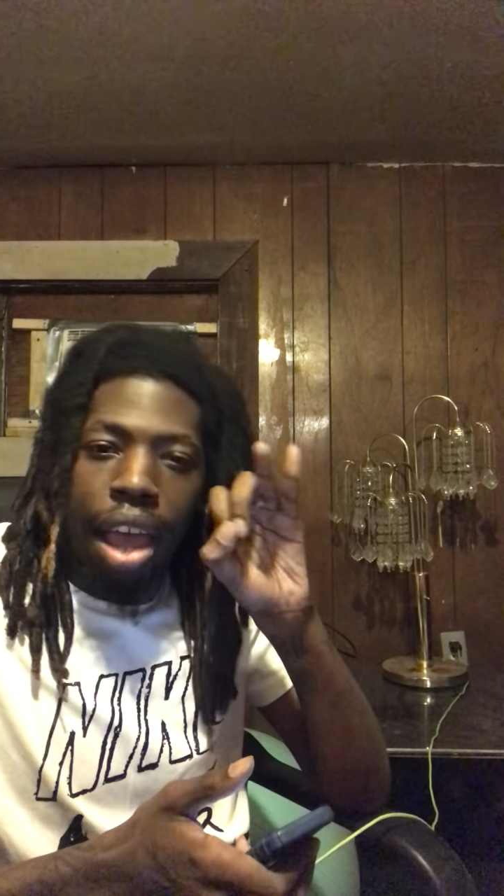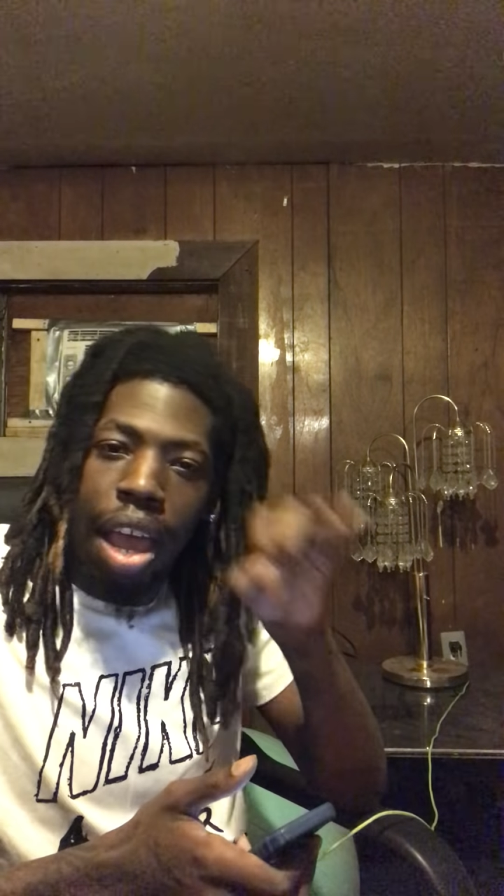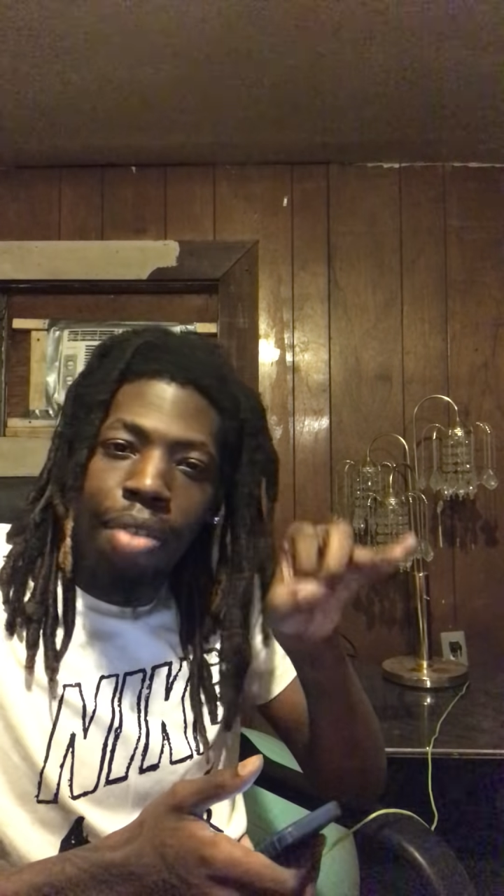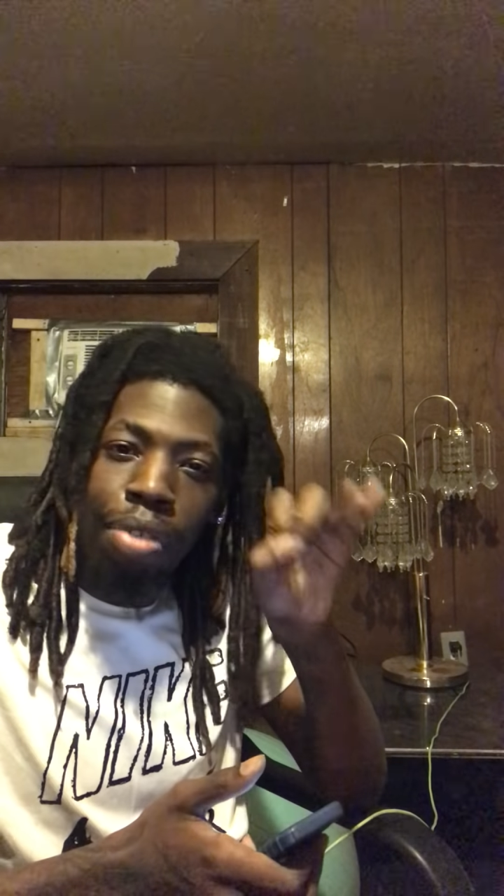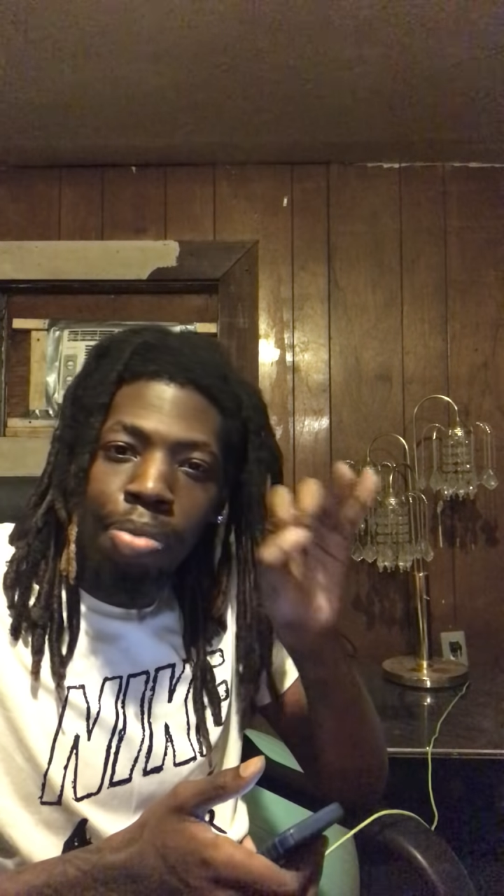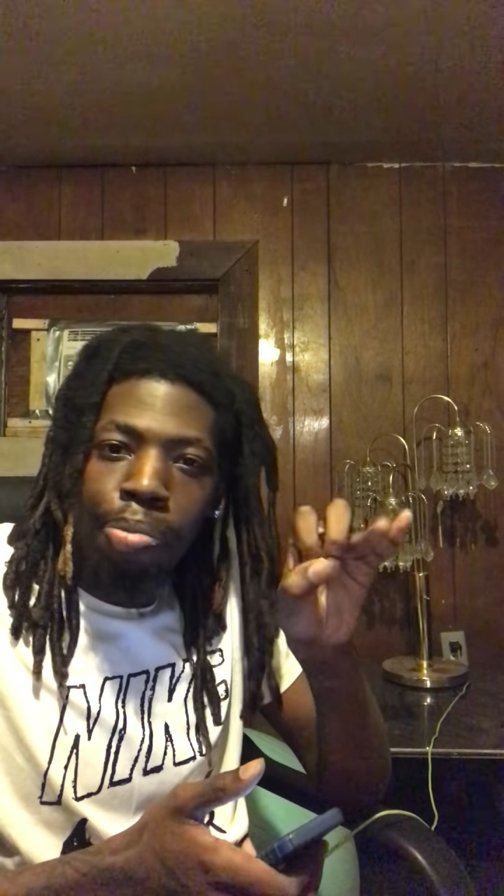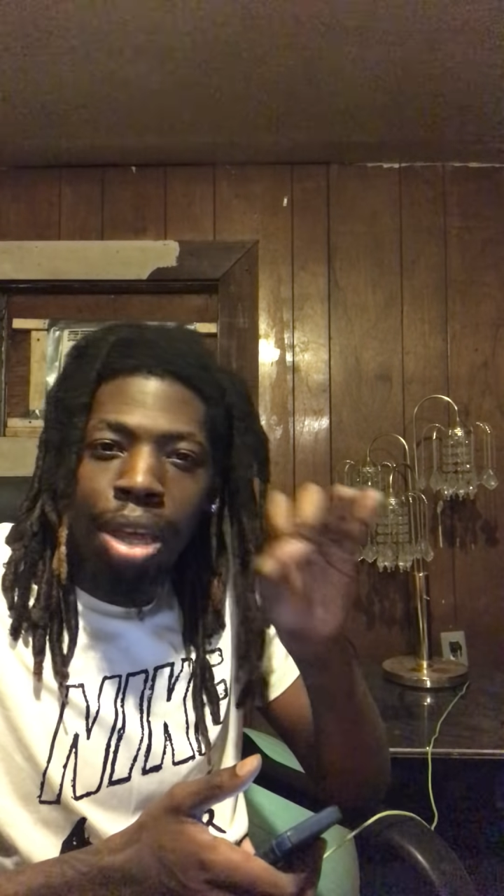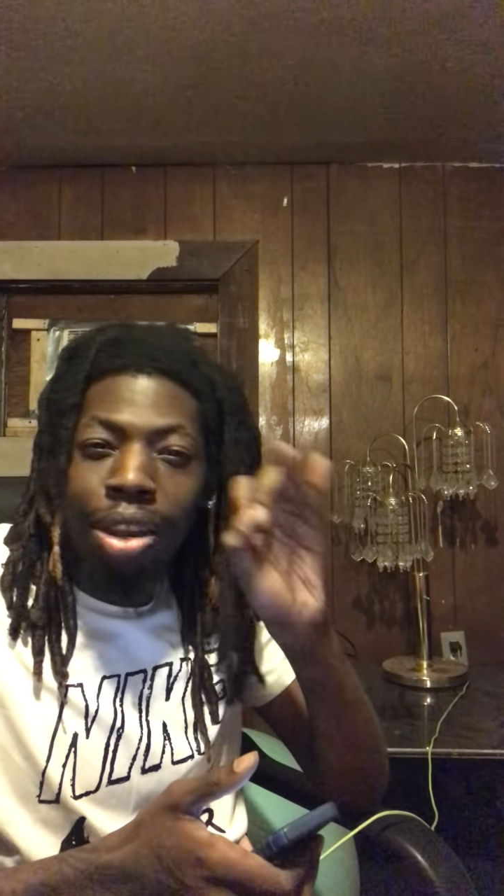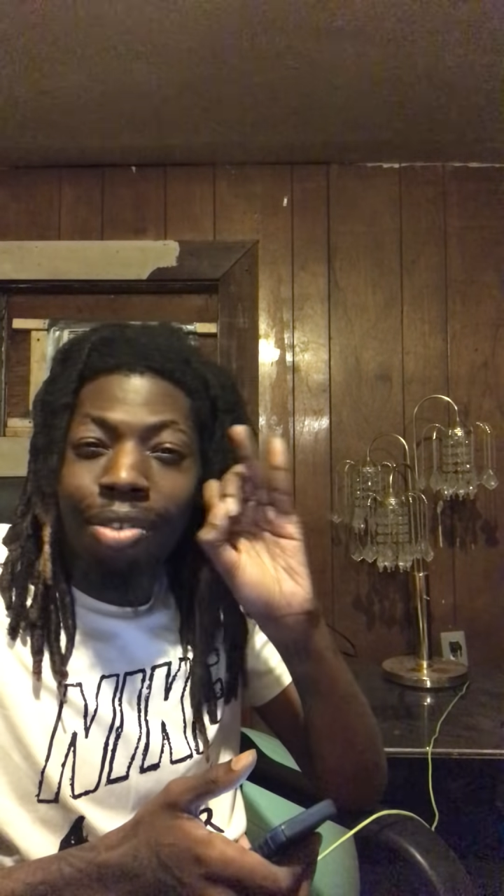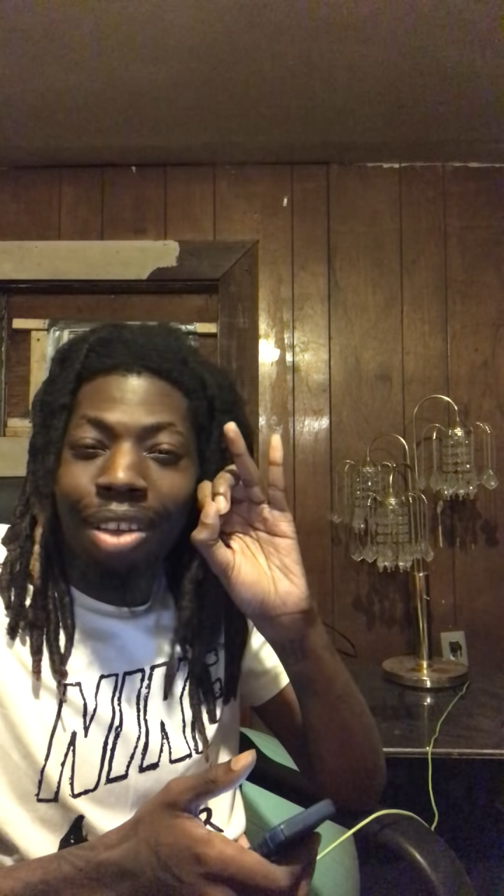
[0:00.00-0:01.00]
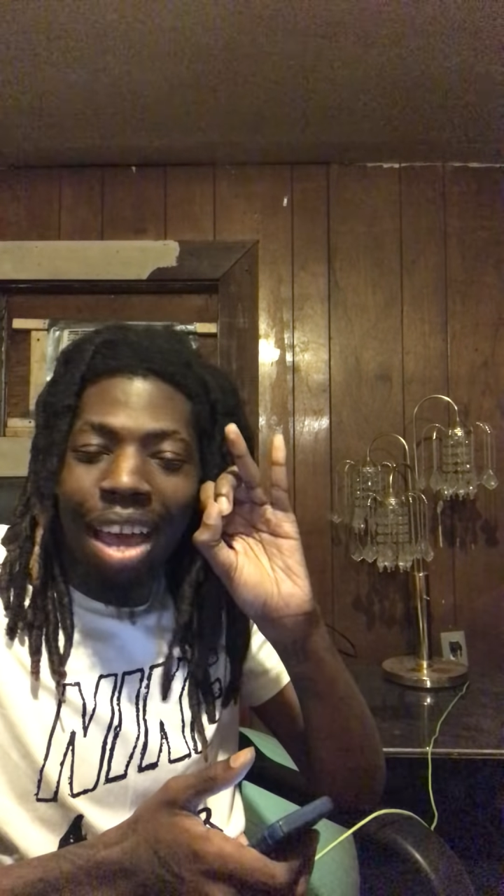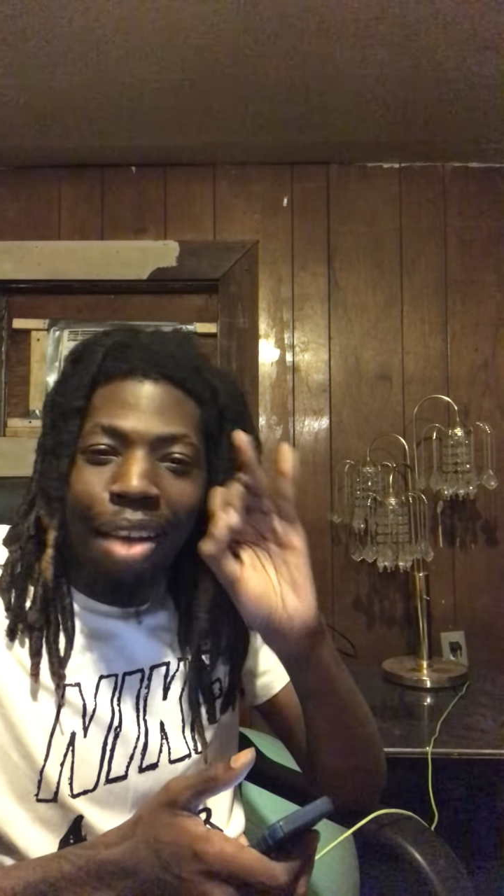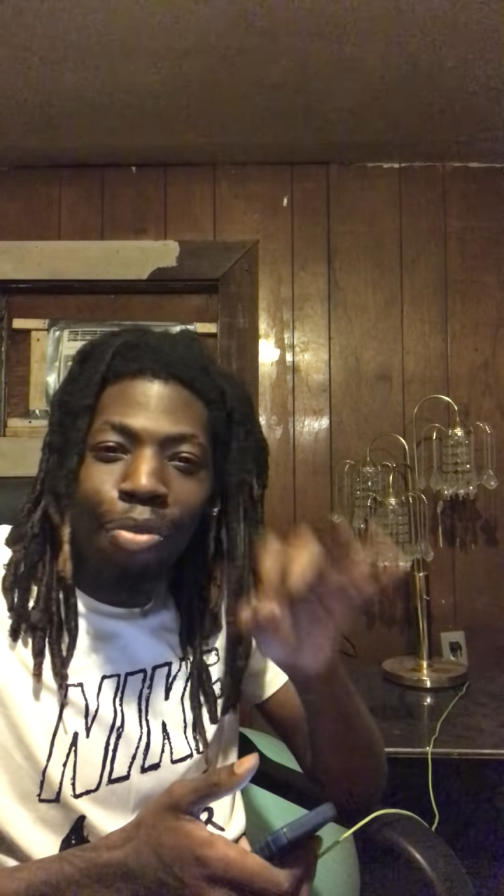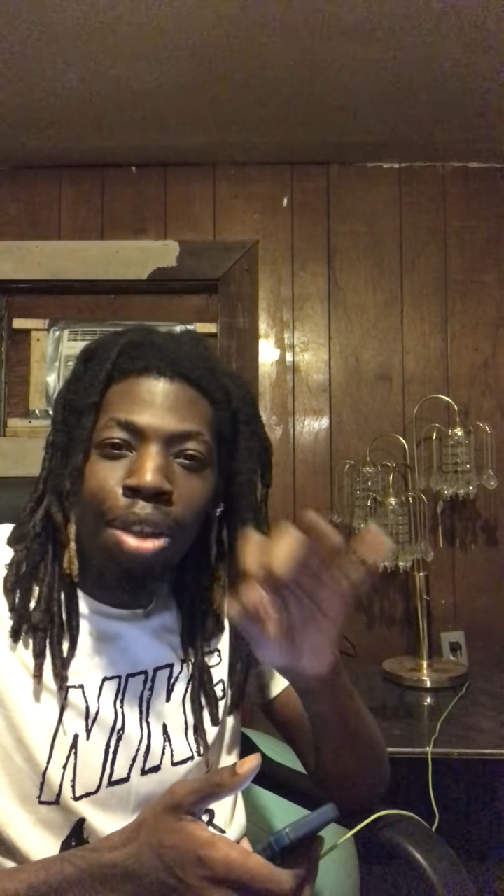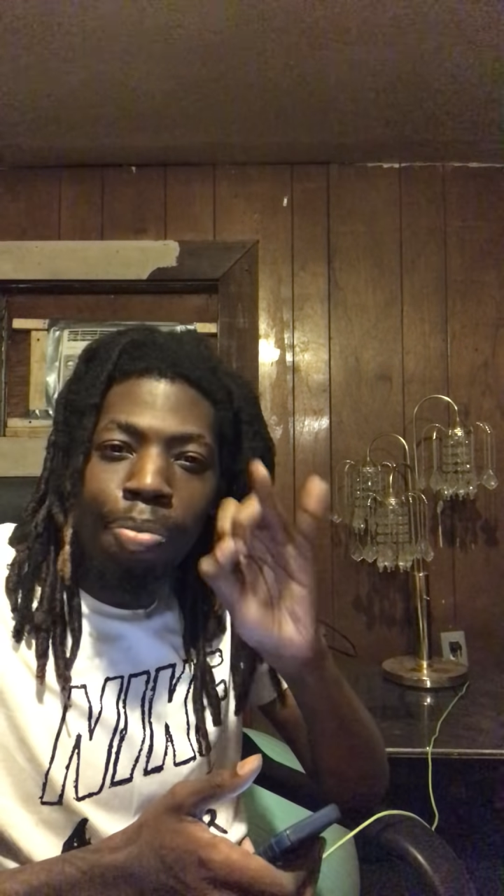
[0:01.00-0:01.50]
every
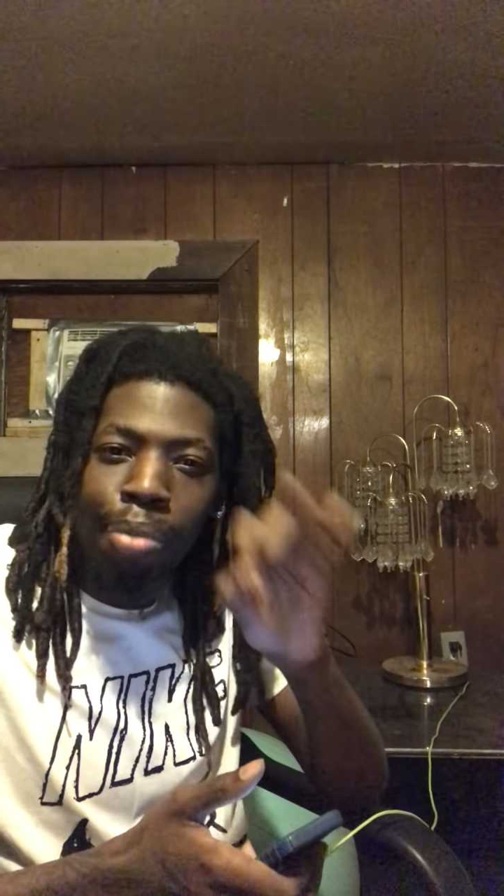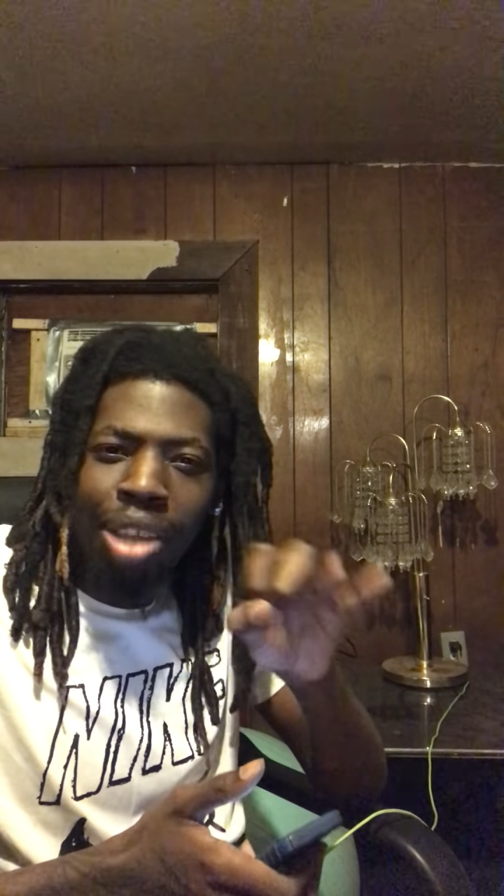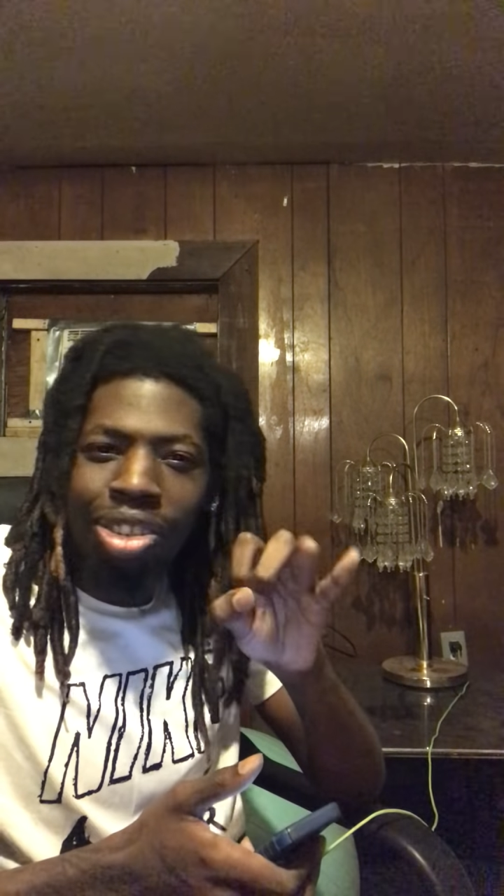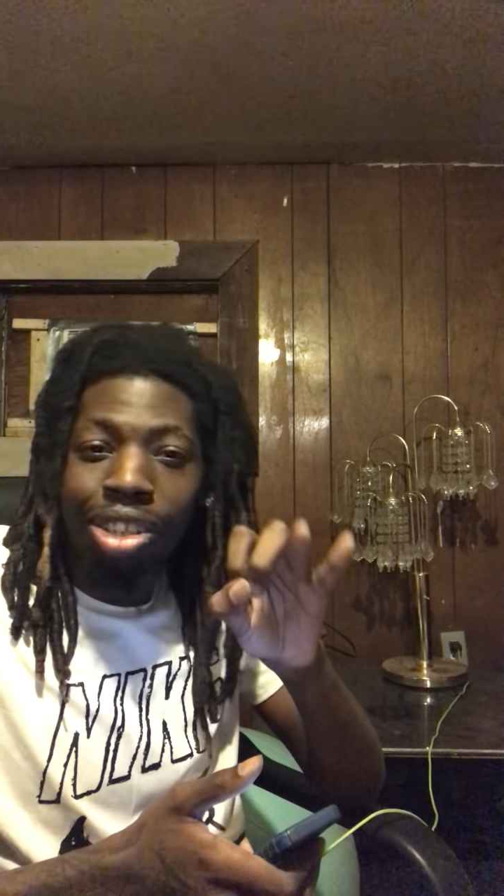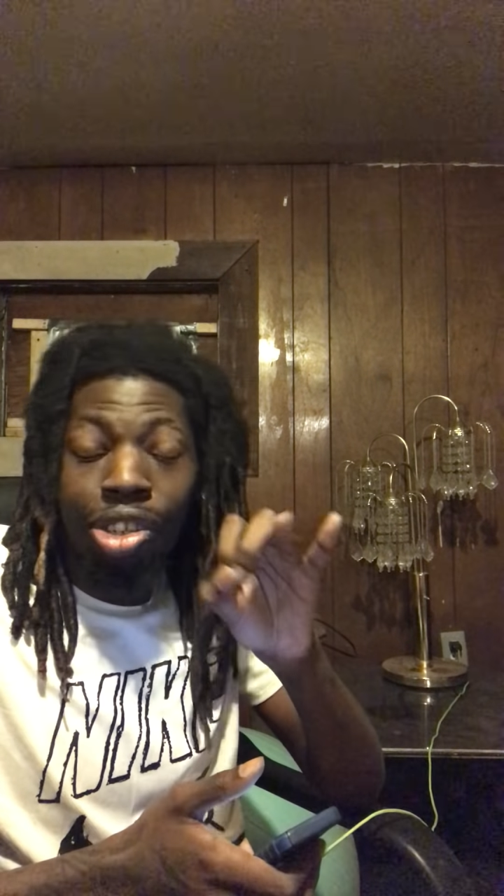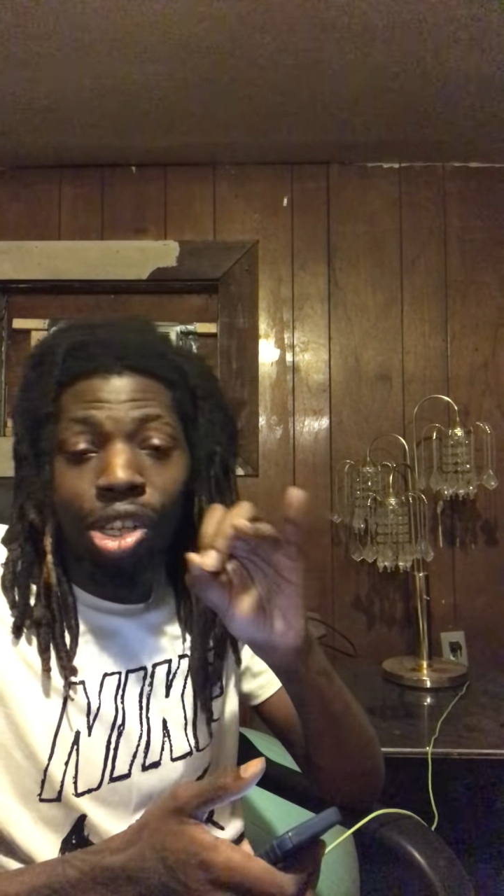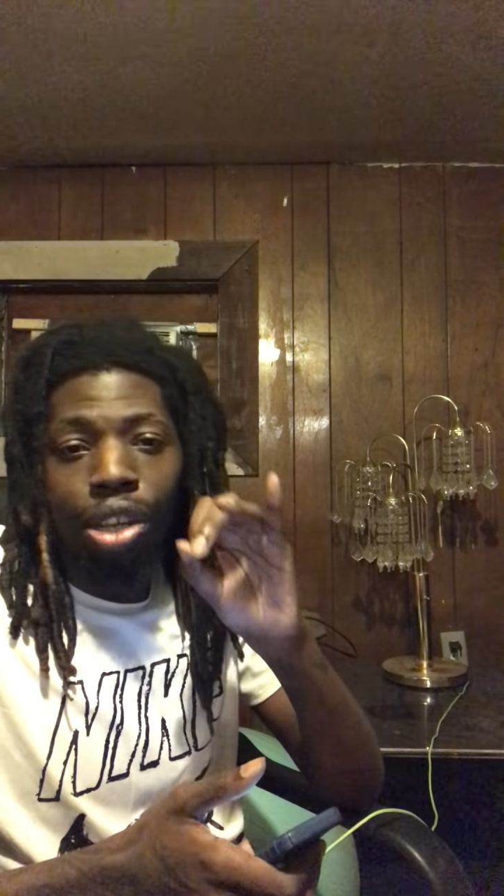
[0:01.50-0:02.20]
business